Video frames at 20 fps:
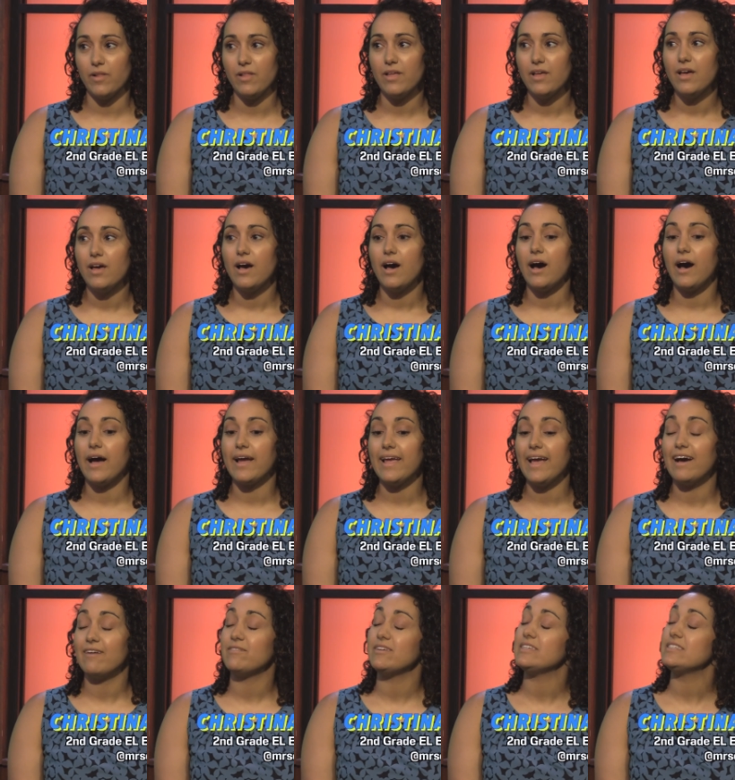Mm -hmm. I
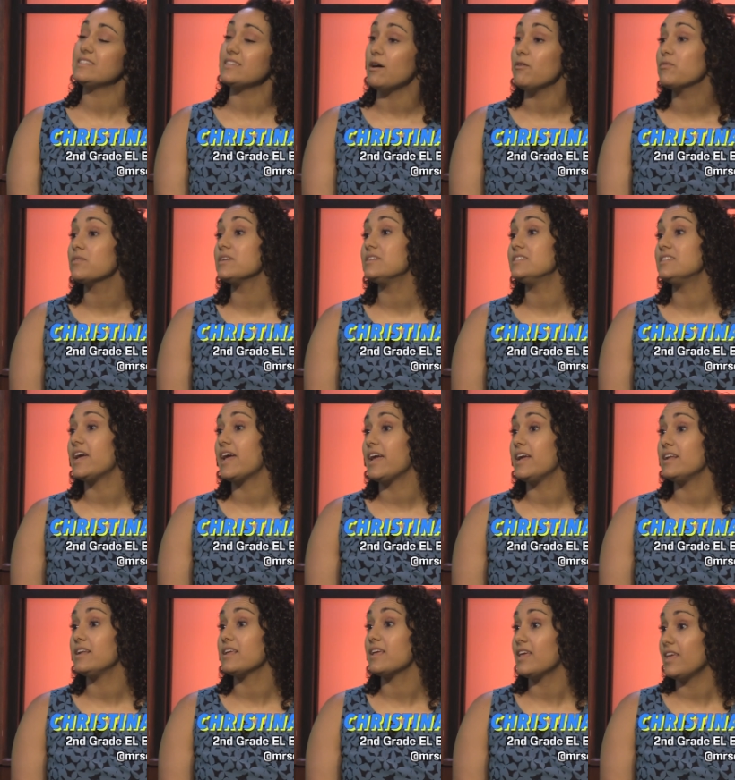mm-hmm. have a self
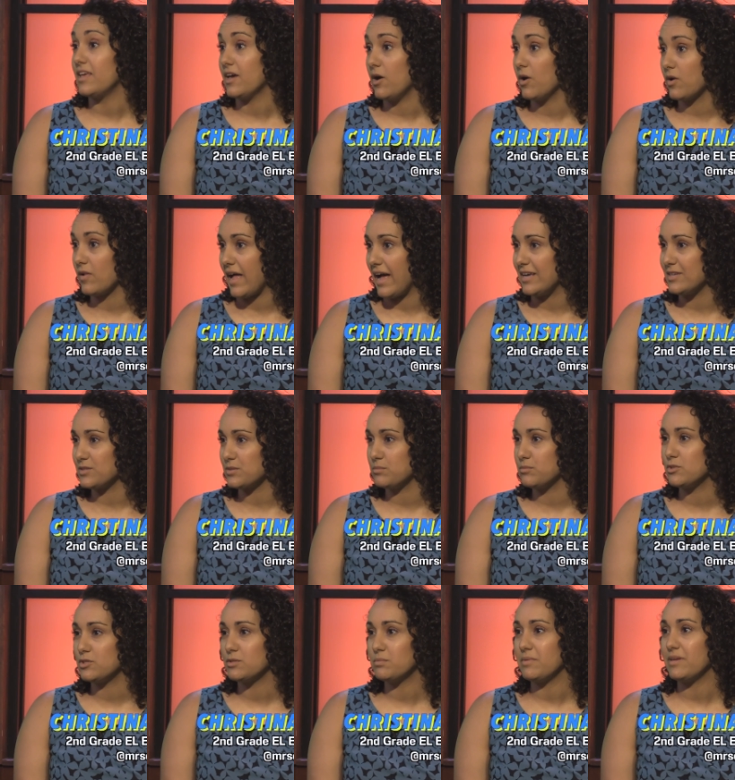contained EL
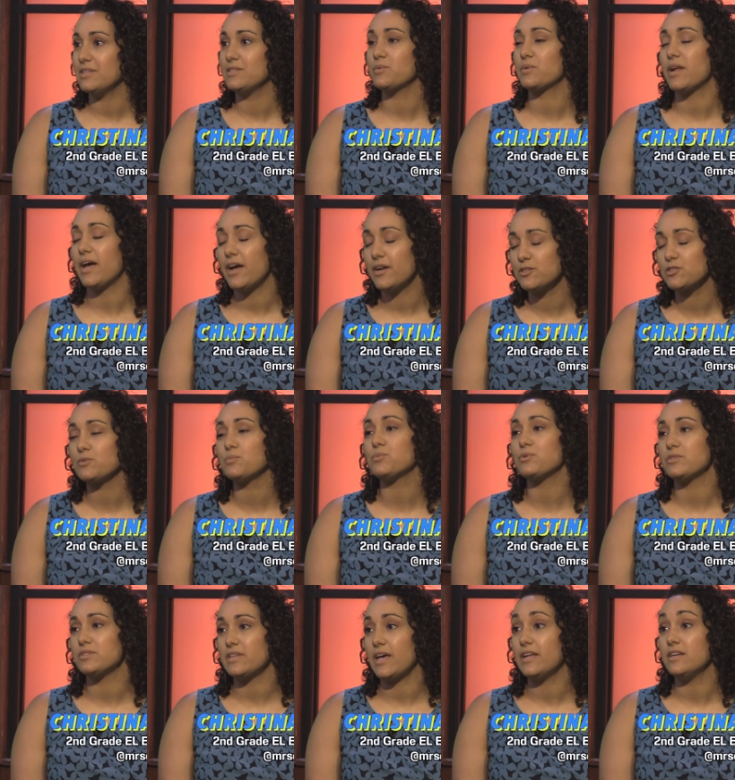classroom, which means
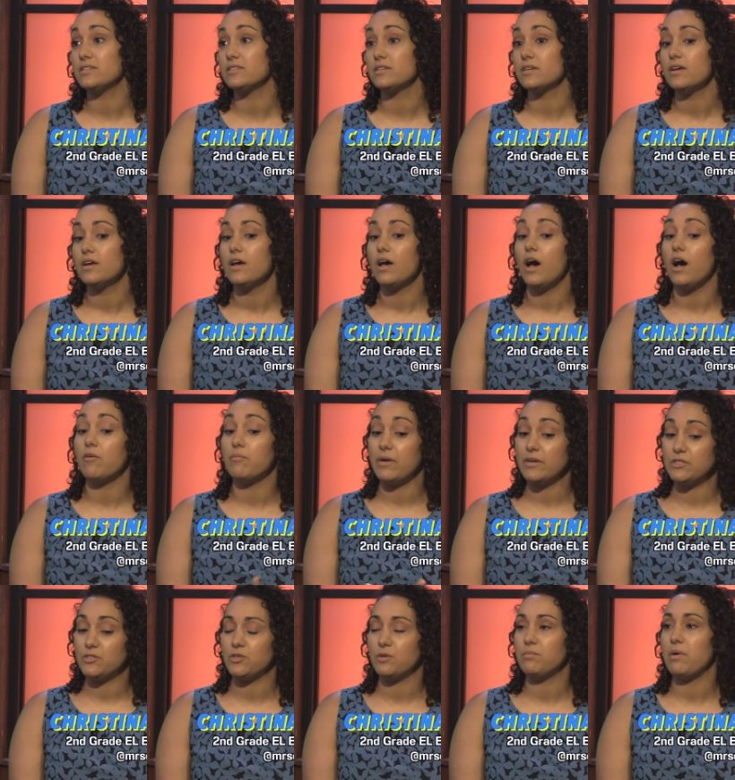100% of
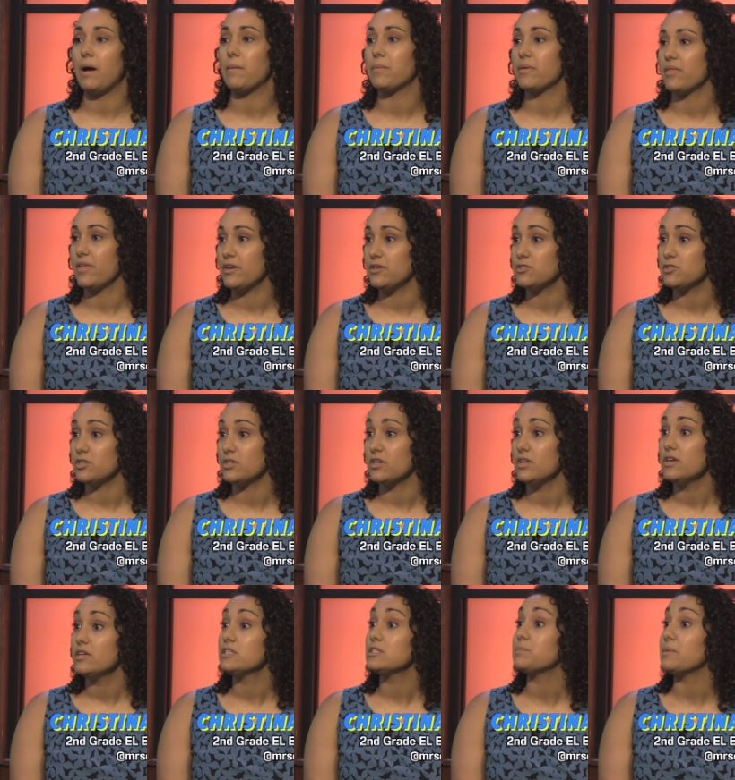my student population
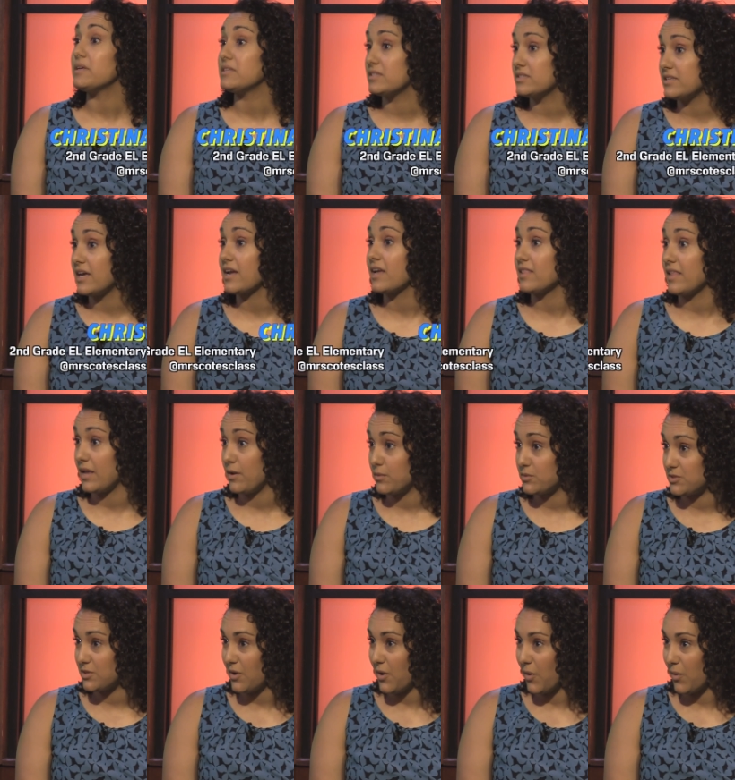speaks a second
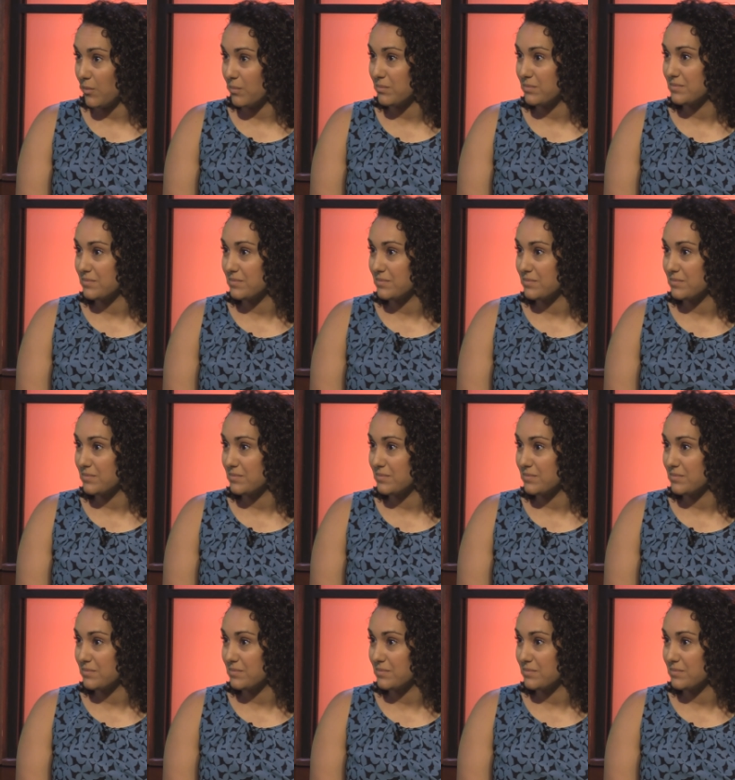language at home.